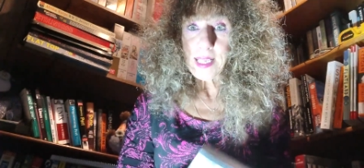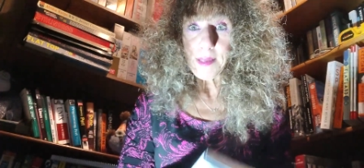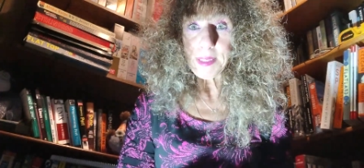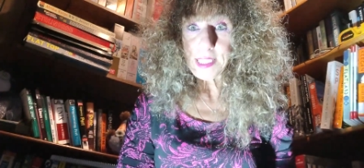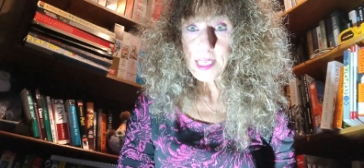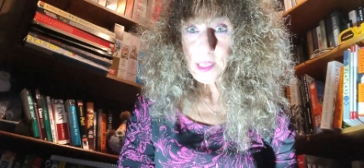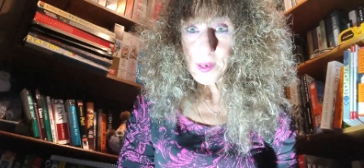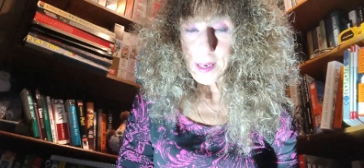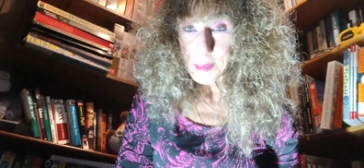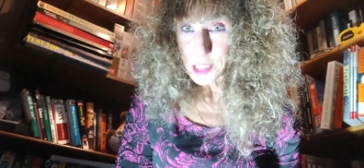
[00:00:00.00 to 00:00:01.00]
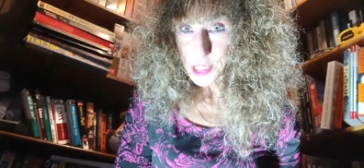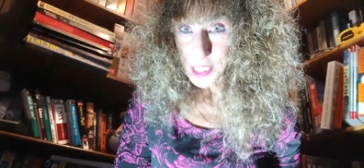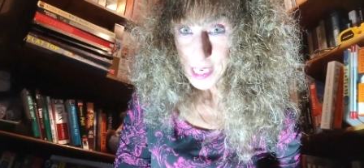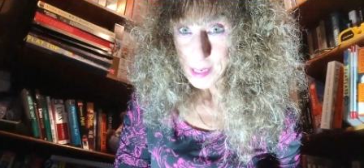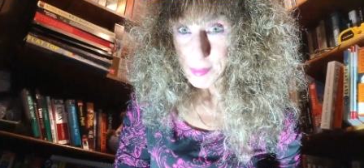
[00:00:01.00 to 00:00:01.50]
And let me tell you how much
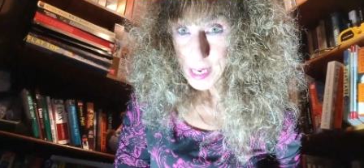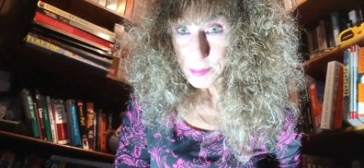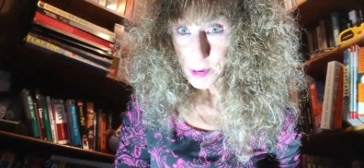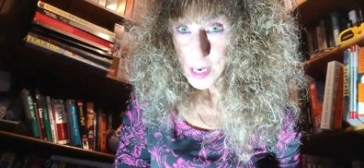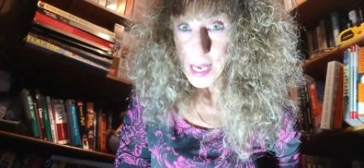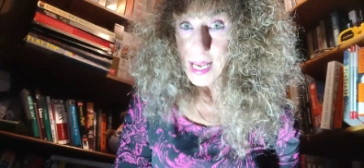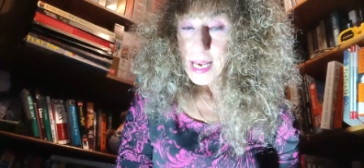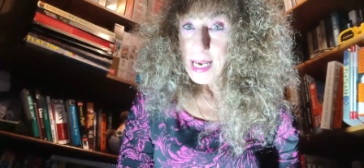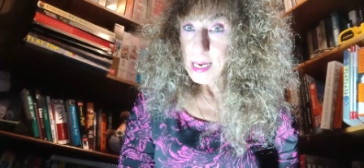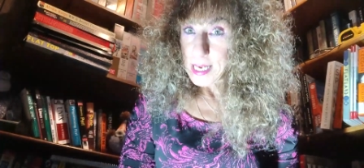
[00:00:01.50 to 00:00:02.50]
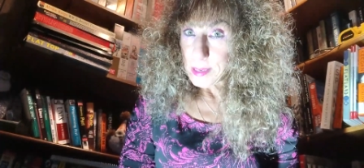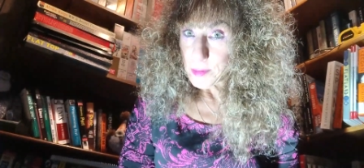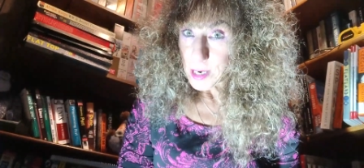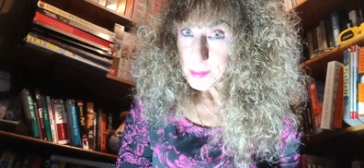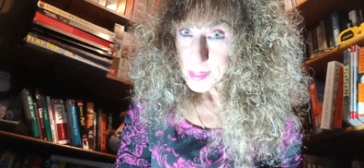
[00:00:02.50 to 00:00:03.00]
shame that brought. It, he
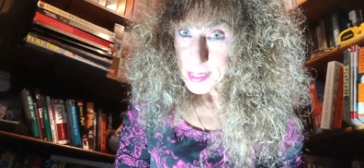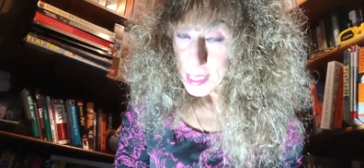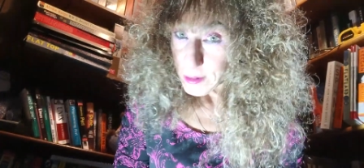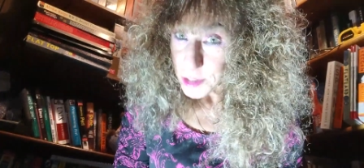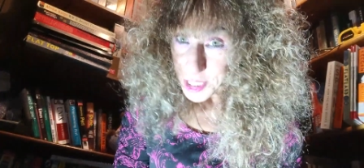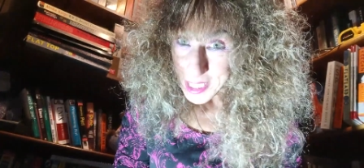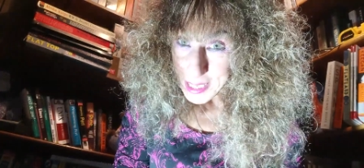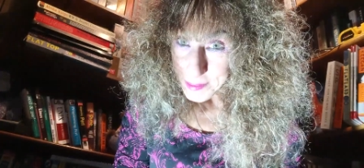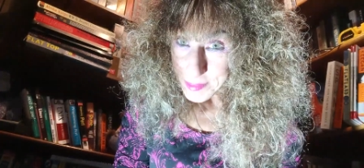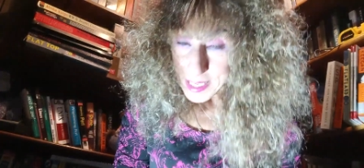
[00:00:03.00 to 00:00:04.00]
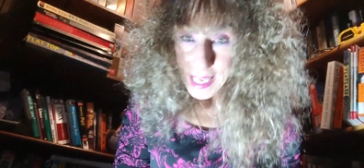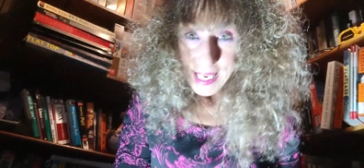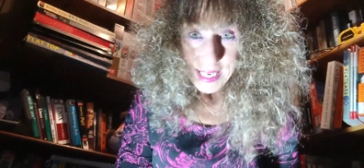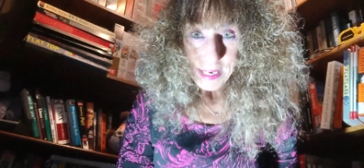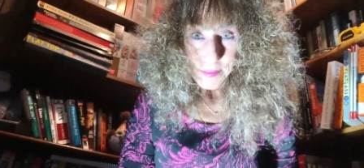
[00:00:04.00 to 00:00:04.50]
brought himself shame
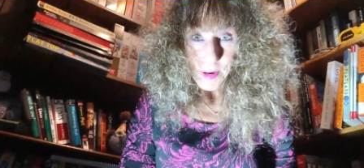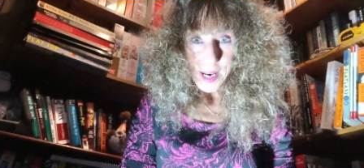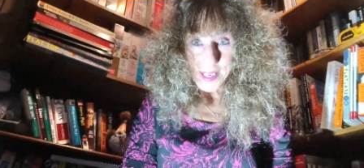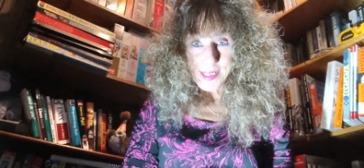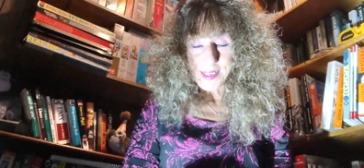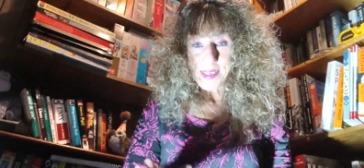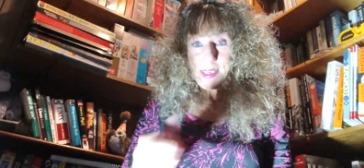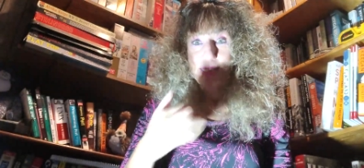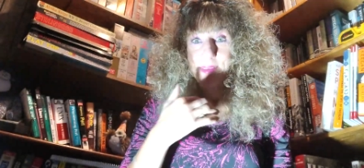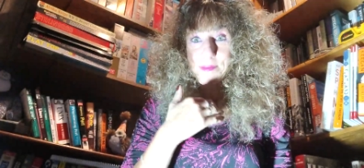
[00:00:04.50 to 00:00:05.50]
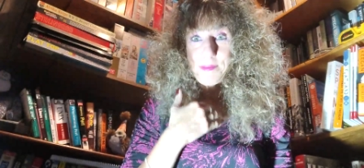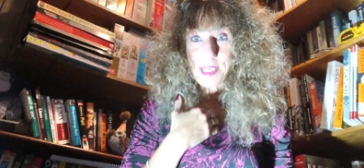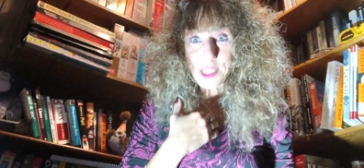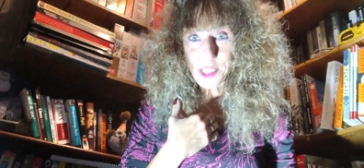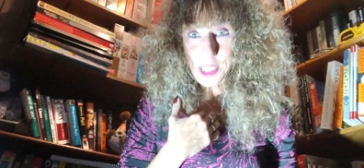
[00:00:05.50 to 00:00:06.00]
and he brought
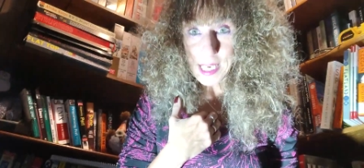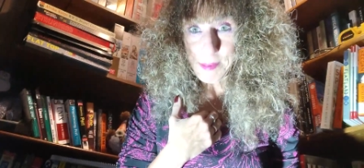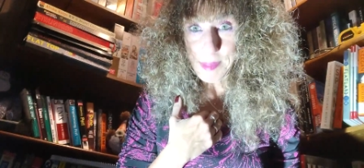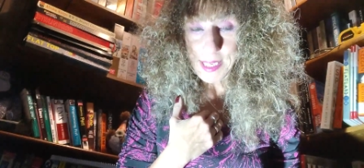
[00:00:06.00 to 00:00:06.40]
me shame